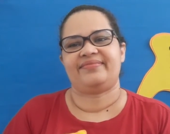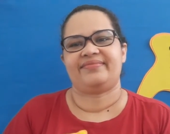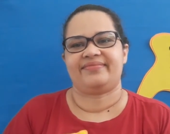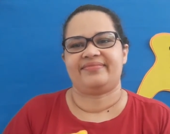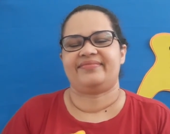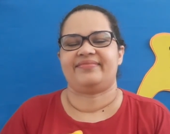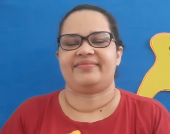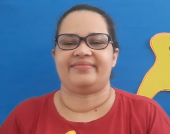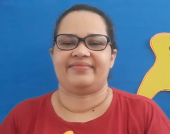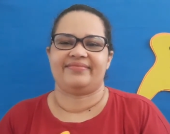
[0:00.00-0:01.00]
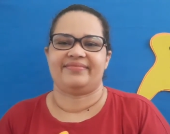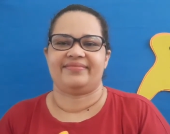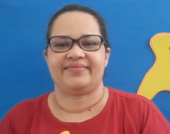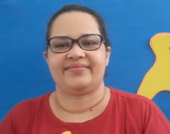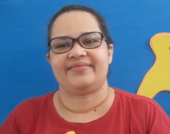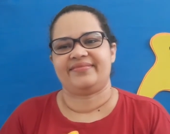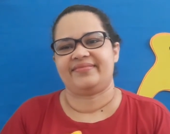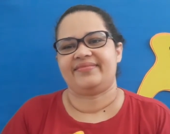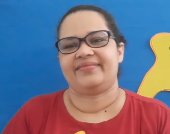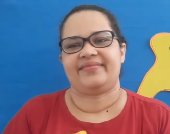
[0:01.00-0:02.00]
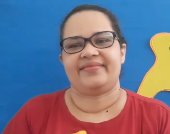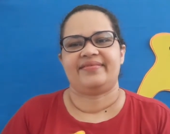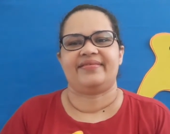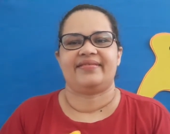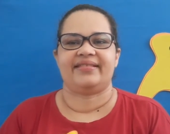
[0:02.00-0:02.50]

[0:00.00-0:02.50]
(silence)